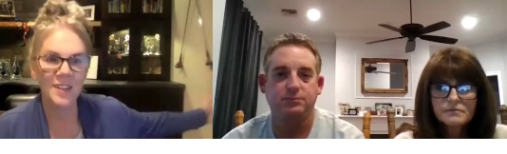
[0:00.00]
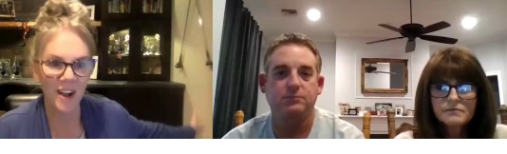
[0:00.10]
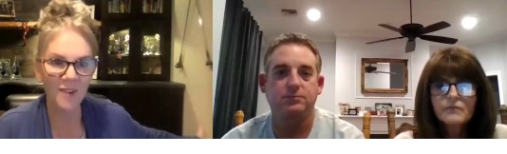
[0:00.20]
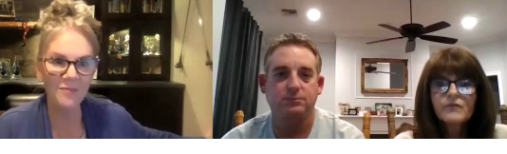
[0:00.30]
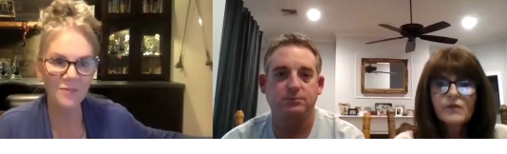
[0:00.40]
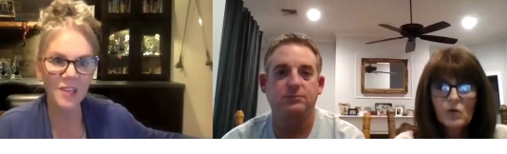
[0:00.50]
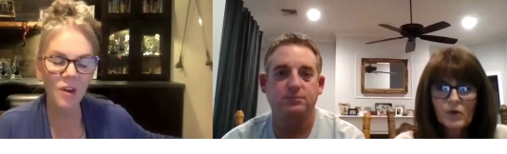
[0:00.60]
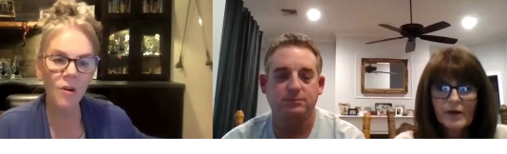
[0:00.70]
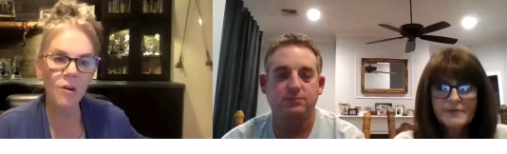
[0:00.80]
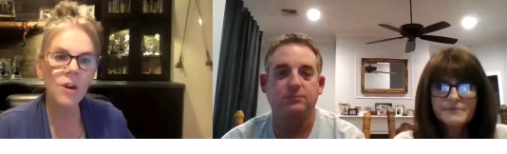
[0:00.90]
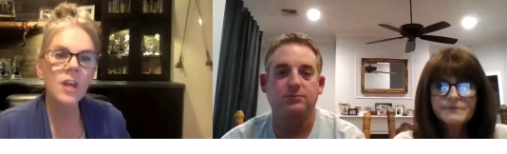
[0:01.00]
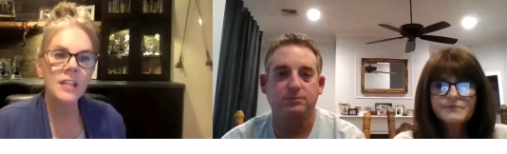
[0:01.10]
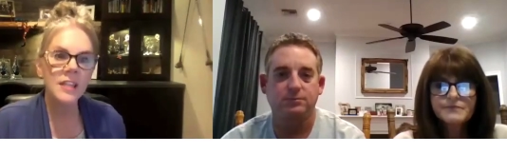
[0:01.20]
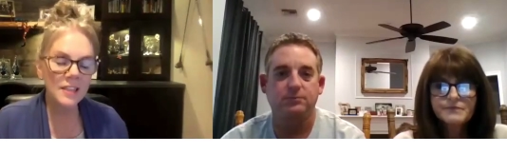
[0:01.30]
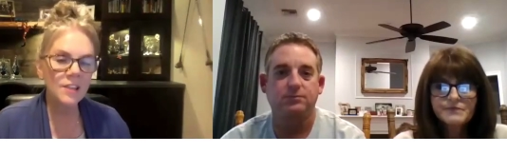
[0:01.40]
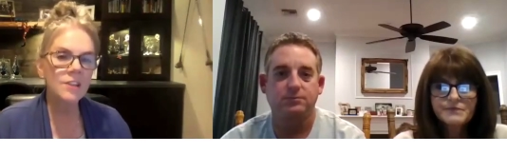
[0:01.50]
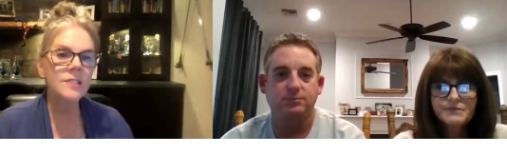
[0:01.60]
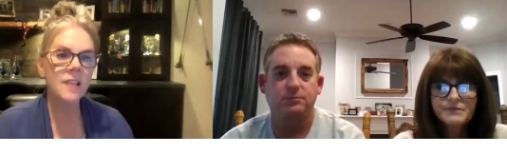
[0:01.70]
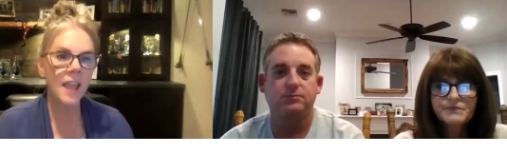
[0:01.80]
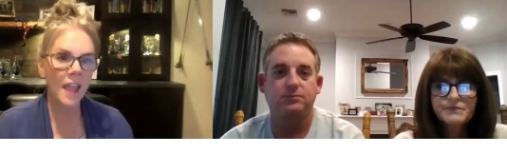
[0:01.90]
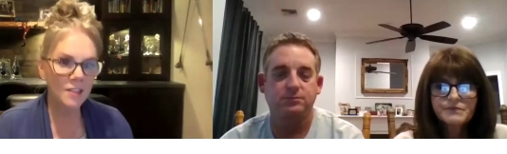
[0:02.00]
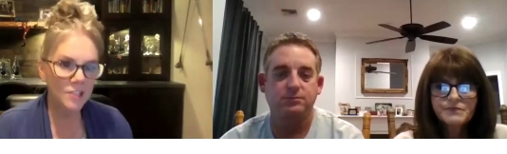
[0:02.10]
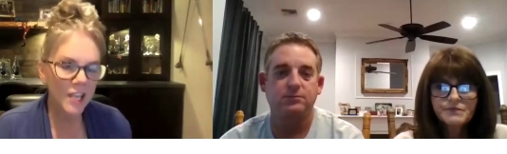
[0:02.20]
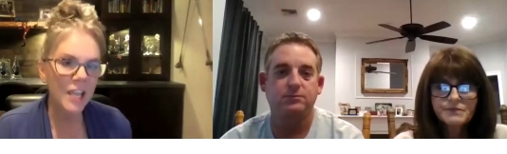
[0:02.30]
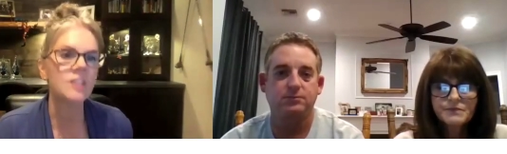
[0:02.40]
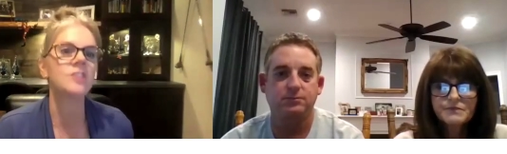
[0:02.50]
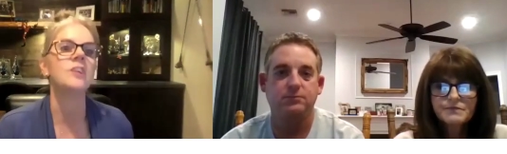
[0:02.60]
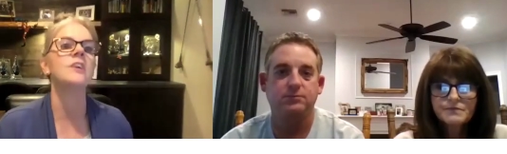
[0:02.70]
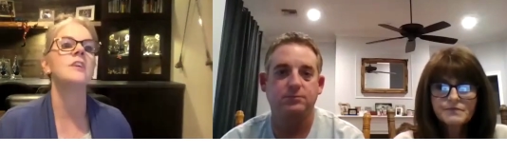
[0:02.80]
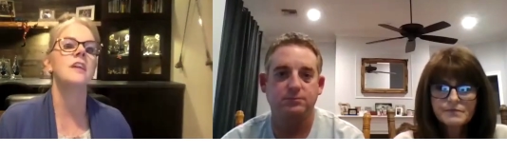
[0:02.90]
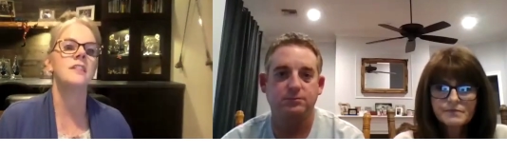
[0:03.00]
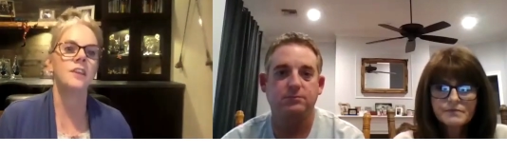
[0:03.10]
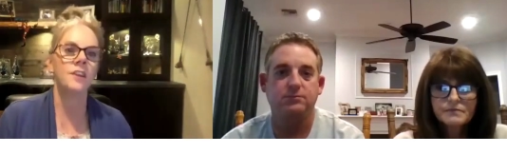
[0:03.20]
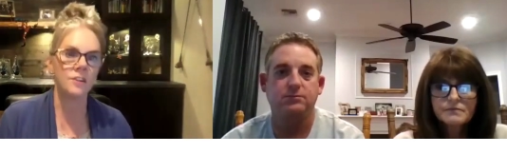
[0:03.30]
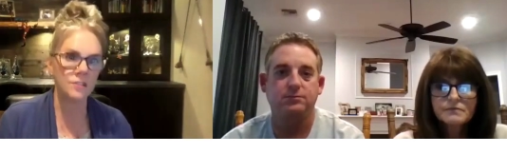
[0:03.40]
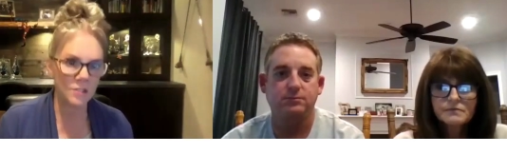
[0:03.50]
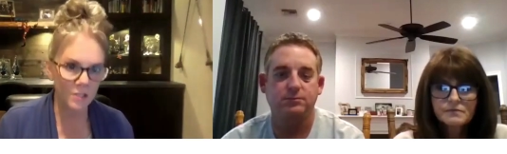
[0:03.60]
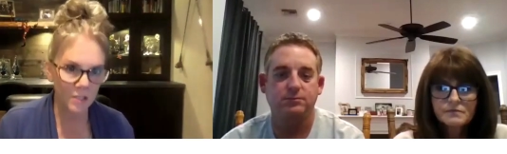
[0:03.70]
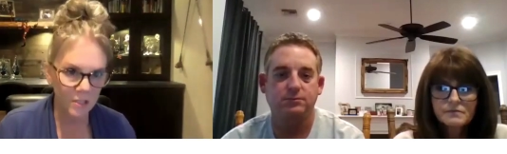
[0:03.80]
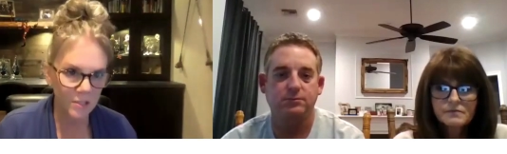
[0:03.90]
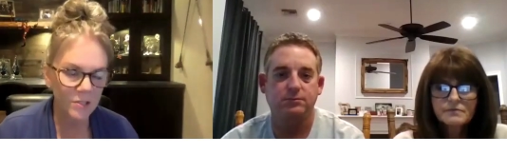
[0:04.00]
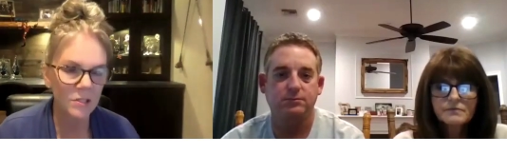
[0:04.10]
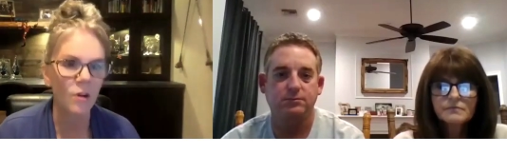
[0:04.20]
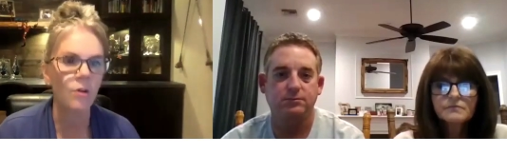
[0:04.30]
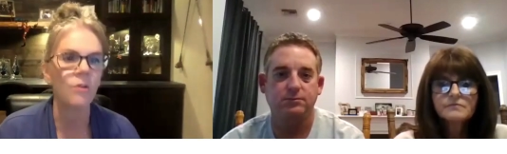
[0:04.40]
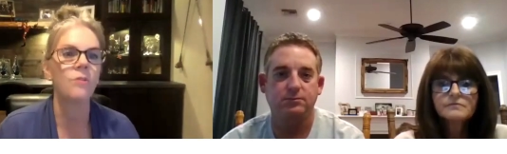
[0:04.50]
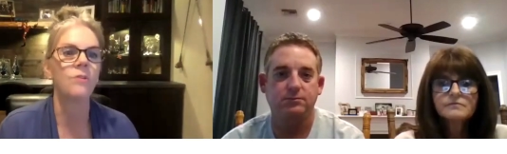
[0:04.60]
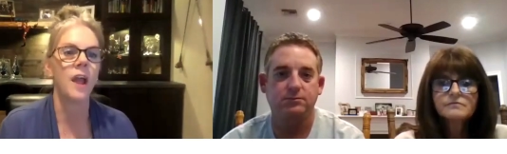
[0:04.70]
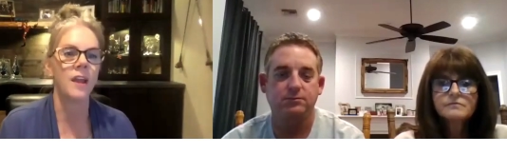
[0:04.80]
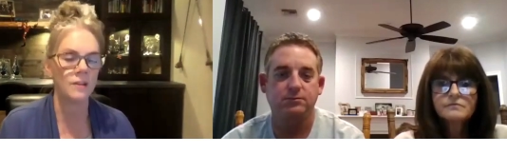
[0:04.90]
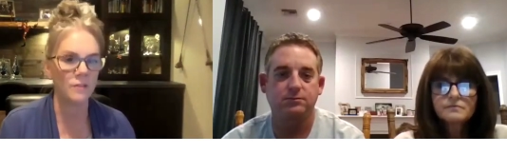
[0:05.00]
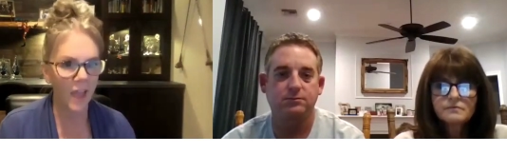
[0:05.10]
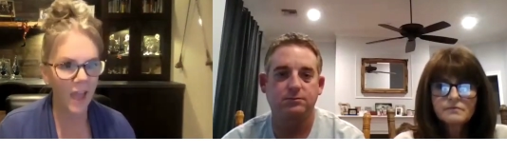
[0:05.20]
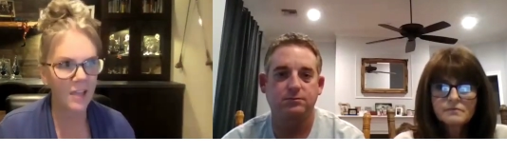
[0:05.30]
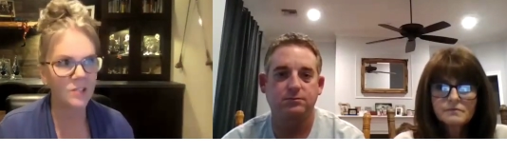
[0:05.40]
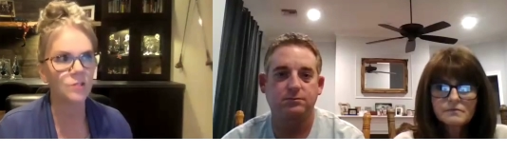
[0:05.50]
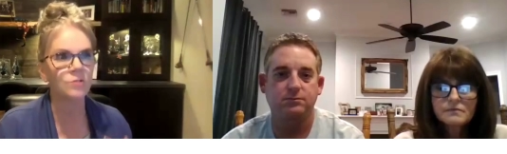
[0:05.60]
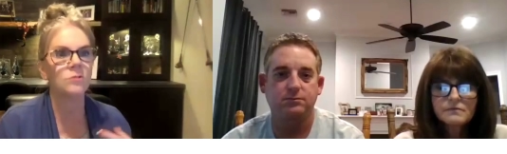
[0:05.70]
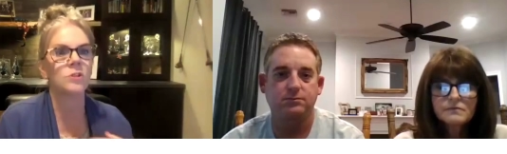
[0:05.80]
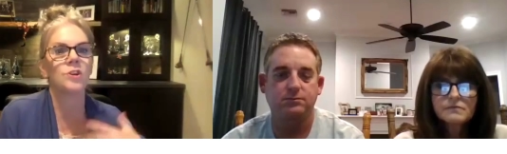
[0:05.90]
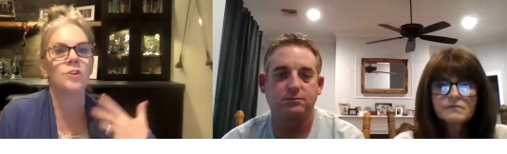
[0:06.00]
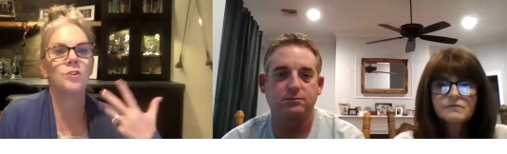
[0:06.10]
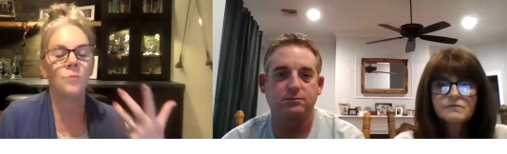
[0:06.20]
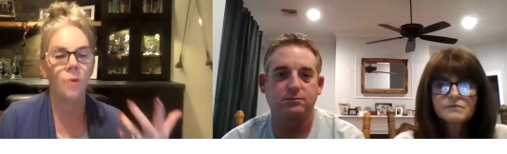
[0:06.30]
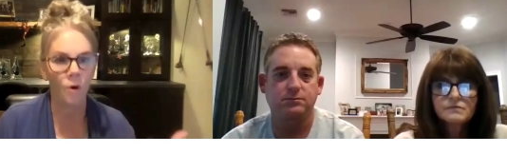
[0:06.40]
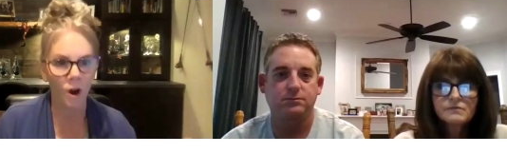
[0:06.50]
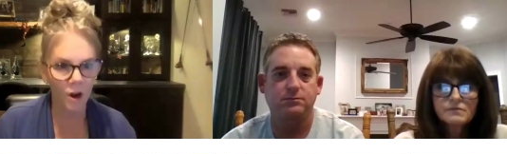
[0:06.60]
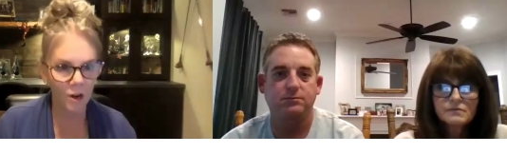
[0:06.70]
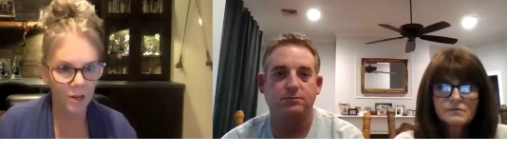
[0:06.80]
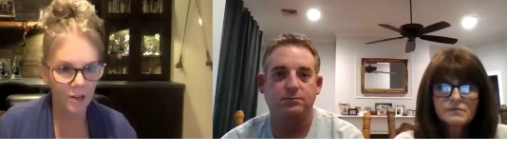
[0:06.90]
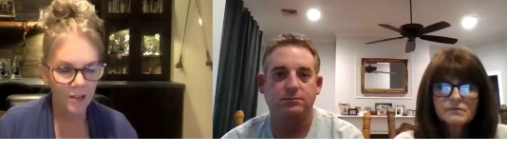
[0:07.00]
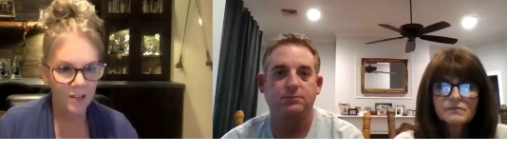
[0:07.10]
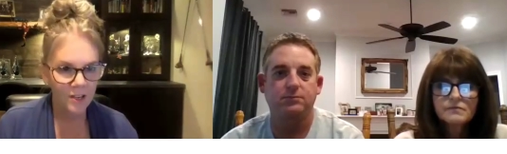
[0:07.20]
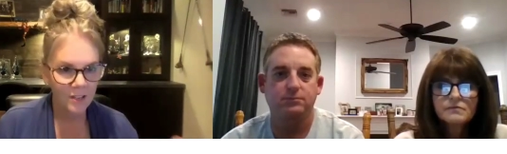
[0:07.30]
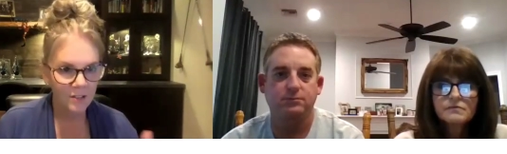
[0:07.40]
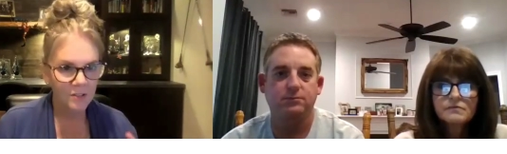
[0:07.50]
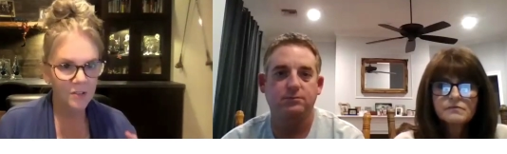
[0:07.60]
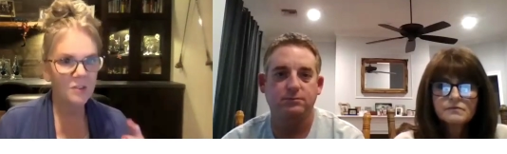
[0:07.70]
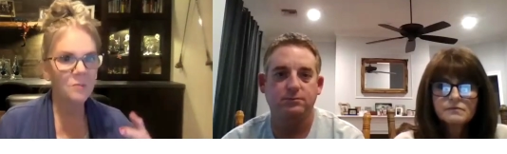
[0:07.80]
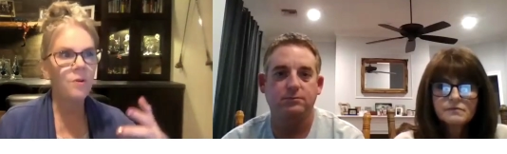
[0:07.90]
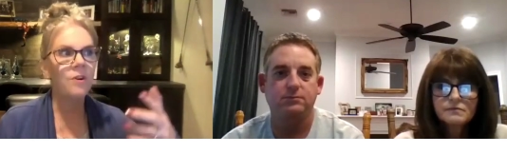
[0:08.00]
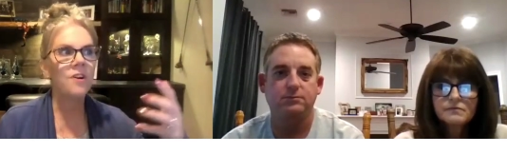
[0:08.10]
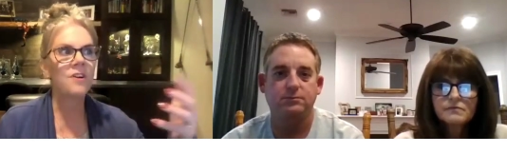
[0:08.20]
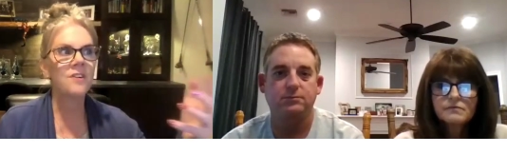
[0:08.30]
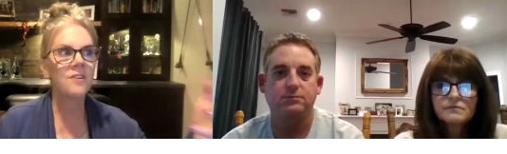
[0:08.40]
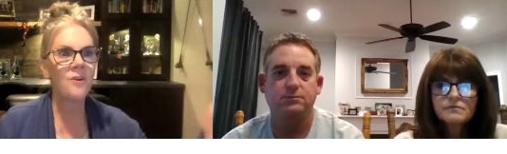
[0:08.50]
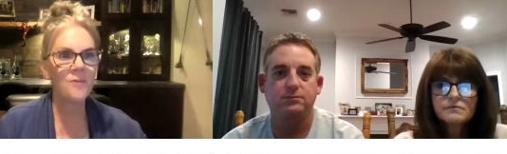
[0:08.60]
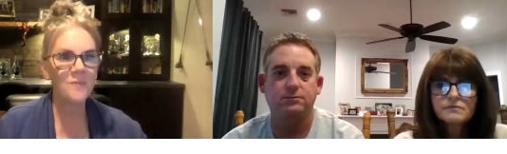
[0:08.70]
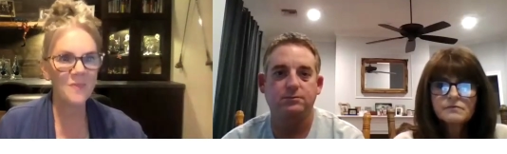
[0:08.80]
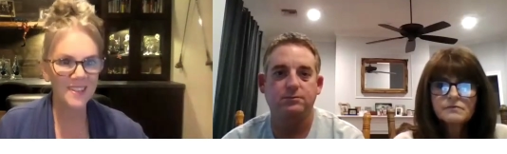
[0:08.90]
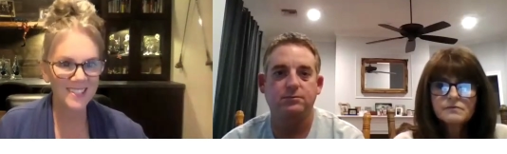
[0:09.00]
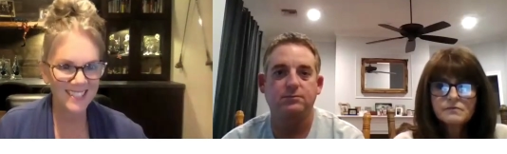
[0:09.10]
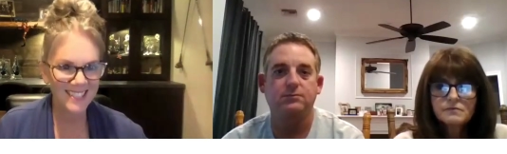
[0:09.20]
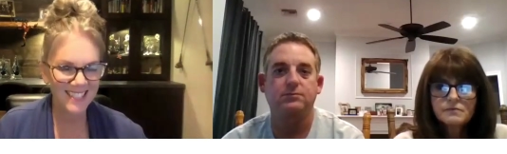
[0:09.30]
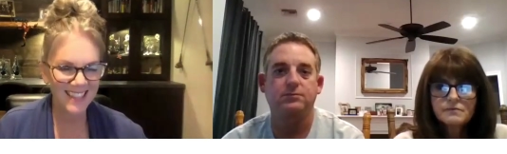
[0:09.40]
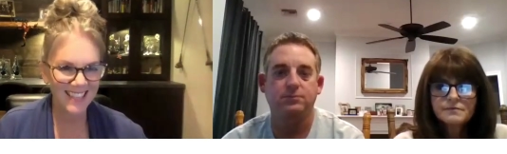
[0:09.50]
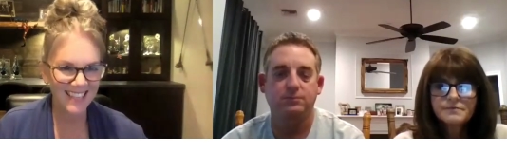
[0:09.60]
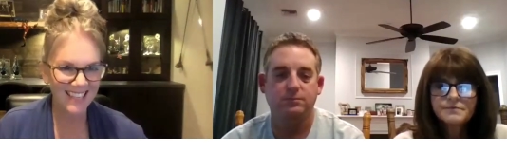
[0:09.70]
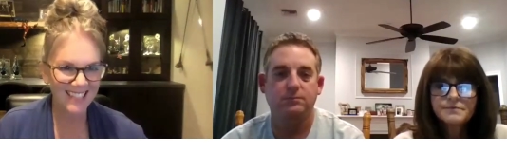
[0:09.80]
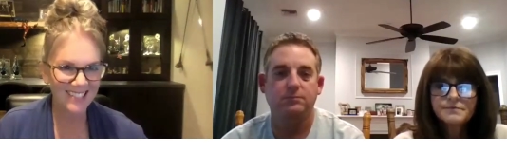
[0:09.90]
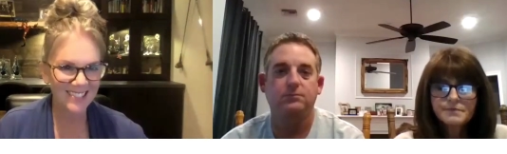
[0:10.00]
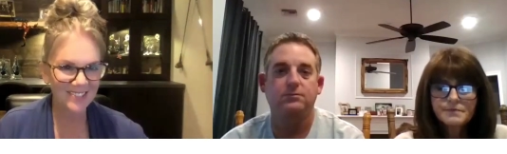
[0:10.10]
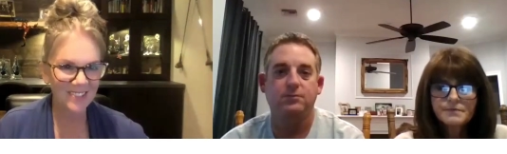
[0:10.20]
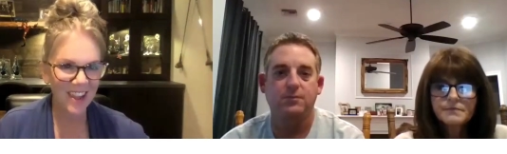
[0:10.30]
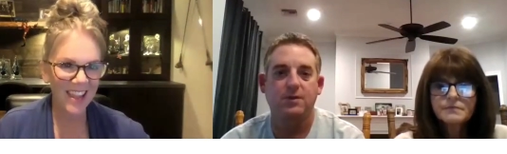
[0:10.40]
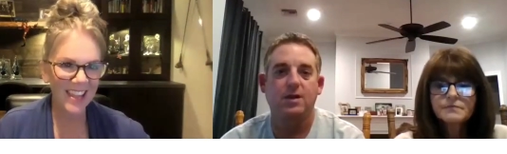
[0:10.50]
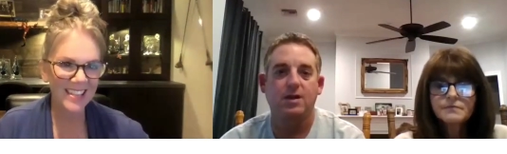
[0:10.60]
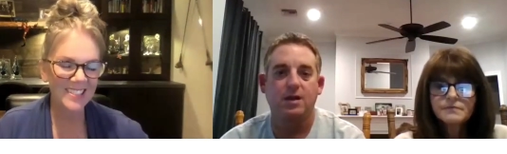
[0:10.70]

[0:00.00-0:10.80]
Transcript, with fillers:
Speaker 1: off we go. Like there's education and there's a slow kind of as you learn more, you're more open to things. Right.